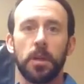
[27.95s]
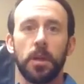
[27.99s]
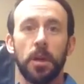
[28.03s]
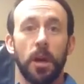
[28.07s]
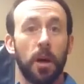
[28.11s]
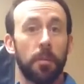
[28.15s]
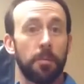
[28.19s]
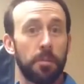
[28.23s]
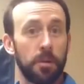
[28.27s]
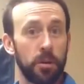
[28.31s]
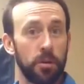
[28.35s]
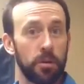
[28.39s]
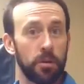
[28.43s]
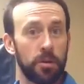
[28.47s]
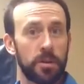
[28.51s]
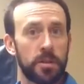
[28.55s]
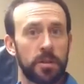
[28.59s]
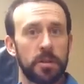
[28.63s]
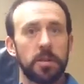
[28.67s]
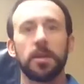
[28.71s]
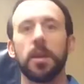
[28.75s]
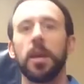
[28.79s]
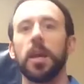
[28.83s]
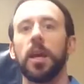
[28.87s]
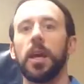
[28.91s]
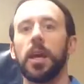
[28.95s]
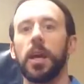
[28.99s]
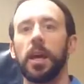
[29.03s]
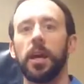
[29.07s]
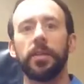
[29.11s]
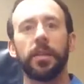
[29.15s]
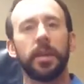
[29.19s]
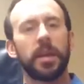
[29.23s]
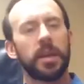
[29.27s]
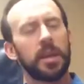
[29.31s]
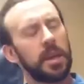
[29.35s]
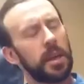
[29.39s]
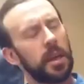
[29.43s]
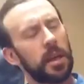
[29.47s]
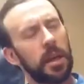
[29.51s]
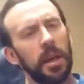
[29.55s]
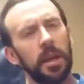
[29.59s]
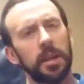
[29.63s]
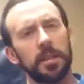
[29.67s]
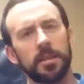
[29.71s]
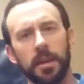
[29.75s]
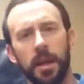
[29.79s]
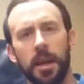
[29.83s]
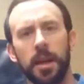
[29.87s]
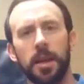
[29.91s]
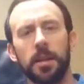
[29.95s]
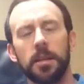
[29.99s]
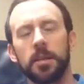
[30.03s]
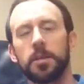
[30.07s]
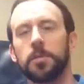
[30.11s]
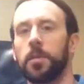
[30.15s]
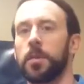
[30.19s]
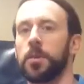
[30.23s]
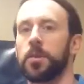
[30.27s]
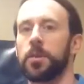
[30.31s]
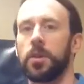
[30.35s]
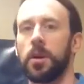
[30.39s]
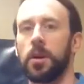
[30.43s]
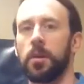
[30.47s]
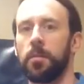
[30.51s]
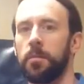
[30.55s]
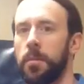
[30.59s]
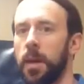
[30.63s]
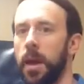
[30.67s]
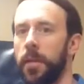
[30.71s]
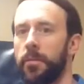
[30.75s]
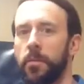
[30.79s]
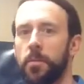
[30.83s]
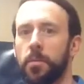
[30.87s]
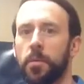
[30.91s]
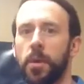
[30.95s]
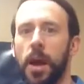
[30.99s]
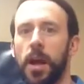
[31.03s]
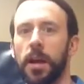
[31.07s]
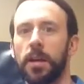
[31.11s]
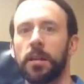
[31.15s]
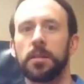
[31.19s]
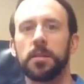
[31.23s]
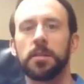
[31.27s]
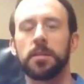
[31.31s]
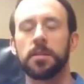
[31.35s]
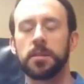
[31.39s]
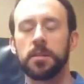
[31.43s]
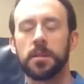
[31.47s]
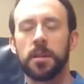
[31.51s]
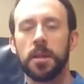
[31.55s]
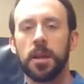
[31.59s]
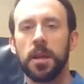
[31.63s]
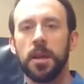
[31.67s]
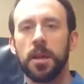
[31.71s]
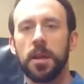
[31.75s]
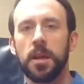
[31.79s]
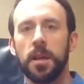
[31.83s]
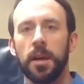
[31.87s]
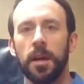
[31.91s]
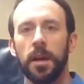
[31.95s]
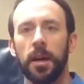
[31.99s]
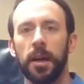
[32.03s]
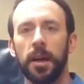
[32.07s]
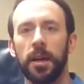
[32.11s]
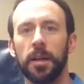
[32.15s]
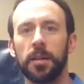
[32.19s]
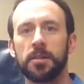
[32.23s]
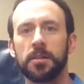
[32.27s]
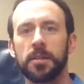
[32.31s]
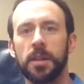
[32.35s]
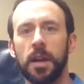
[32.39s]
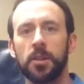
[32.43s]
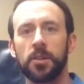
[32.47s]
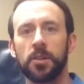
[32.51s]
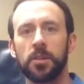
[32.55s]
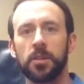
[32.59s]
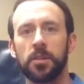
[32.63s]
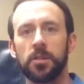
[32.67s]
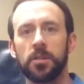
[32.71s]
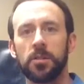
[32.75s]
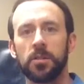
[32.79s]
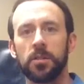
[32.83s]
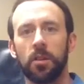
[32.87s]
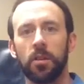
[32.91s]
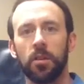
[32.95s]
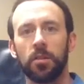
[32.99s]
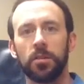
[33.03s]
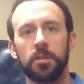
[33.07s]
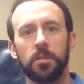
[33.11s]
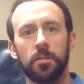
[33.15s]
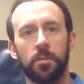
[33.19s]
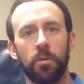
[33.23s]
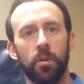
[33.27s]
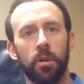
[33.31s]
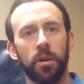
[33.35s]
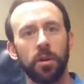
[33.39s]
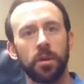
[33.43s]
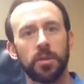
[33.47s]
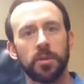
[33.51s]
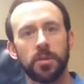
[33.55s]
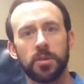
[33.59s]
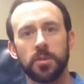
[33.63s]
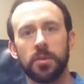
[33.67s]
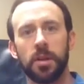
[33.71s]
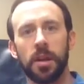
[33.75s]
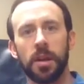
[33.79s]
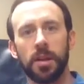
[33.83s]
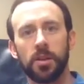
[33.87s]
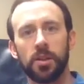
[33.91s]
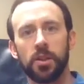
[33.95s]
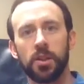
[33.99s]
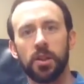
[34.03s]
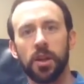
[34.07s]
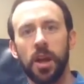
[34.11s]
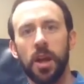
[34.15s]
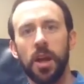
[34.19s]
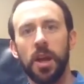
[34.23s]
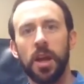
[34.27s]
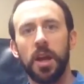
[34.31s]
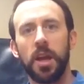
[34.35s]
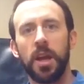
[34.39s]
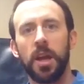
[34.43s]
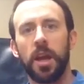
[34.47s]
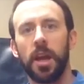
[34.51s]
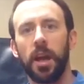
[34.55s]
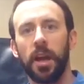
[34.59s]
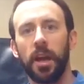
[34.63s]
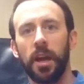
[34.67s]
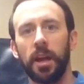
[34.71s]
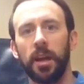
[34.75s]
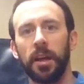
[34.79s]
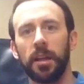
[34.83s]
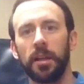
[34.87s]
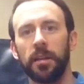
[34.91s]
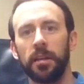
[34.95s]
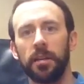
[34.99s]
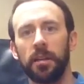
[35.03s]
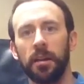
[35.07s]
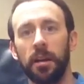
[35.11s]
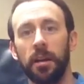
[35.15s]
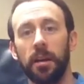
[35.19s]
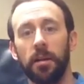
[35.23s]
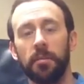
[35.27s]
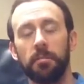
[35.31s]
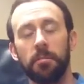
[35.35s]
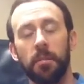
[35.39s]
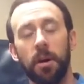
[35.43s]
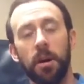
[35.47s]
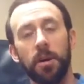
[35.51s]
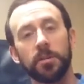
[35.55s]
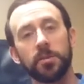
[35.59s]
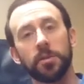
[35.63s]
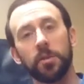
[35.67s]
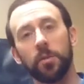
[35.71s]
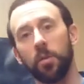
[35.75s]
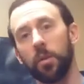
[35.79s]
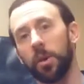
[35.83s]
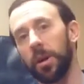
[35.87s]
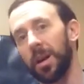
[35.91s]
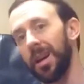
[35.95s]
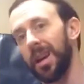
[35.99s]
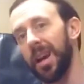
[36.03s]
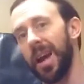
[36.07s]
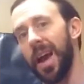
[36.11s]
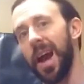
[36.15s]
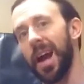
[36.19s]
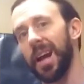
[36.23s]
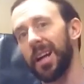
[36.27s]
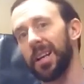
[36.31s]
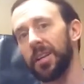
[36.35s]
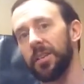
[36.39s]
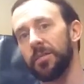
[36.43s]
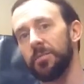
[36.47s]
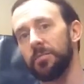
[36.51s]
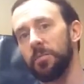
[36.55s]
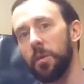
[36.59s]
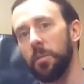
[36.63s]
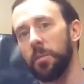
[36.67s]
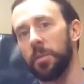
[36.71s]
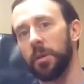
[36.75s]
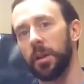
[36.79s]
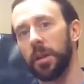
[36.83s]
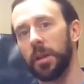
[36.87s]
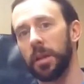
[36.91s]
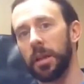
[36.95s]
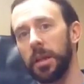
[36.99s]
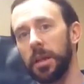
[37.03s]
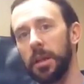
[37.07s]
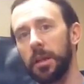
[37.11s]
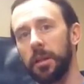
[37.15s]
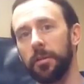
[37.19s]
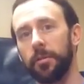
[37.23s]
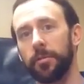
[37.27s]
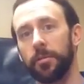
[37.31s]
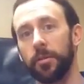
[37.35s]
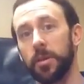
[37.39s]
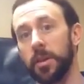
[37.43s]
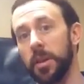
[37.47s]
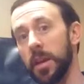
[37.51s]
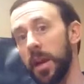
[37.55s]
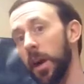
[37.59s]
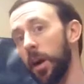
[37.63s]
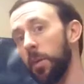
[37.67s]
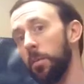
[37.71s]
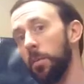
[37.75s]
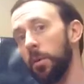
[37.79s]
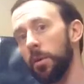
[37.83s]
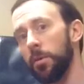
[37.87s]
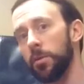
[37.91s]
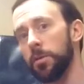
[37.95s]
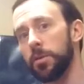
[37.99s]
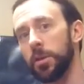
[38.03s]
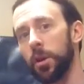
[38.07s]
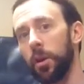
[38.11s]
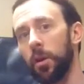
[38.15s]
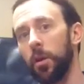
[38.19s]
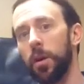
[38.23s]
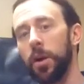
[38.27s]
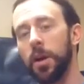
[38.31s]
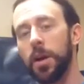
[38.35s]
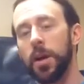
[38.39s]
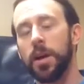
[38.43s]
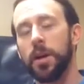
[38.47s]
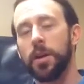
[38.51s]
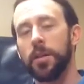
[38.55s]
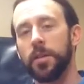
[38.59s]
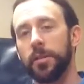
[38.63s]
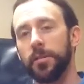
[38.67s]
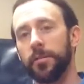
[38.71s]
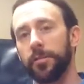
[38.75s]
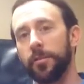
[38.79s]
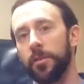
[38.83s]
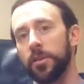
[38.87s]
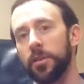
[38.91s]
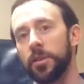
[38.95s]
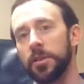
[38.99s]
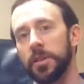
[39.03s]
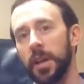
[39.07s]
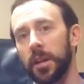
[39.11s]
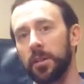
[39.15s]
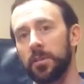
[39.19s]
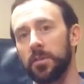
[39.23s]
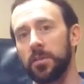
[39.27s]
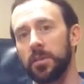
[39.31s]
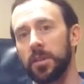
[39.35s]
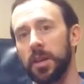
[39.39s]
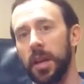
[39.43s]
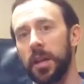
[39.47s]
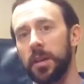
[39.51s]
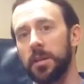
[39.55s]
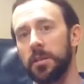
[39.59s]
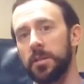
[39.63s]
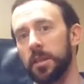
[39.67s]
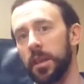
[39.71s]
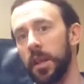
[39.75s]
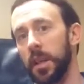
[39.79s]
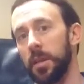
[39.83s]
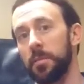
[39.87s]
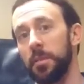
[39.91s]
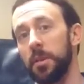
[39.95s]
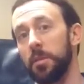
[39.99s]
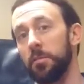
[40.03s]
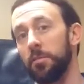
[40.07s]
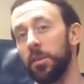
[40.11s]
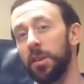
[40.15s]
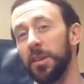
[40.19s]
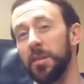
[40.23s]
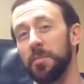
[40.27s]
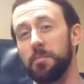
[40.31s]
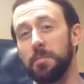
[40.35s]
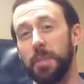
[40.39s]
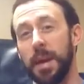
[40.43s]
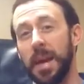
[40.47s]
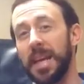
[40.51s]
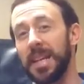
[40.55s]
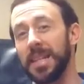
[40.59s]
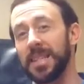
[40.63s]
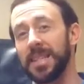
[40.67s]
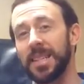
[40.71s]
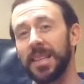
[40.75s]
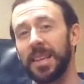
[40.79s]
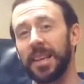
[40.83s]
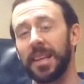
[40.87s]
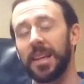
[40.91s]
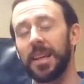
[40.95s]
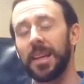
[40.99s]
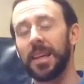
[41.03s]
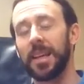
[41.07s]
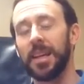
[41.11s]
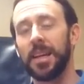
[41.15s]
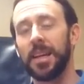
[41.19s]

abuse, and they can get kind of tight, especially on heavy practice sessions. So it's important to stretch and also work on active mobility for the elbow. So the first exercise is going to be a really basic